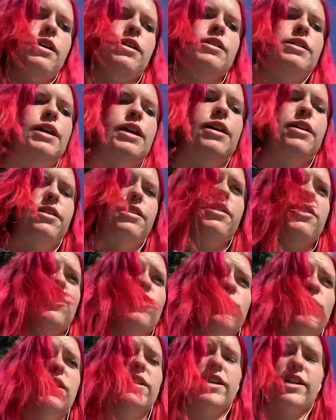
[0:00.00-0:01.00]
and this
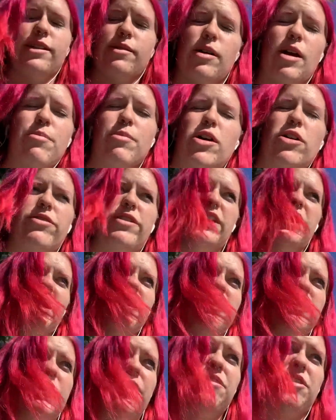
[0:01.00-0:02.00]
walking, I'm already
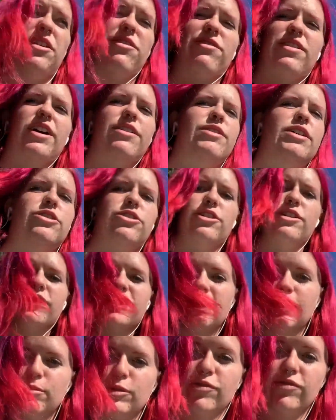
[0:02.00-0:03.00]
at 7,500
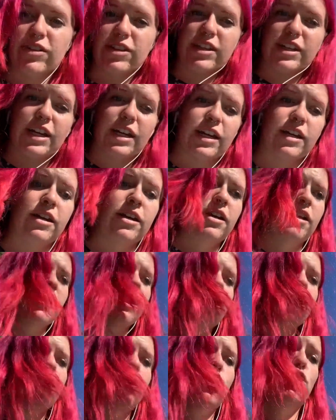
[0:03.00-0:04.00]
steps for the day.
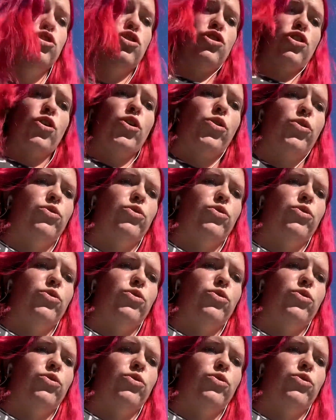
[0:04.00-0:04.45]
So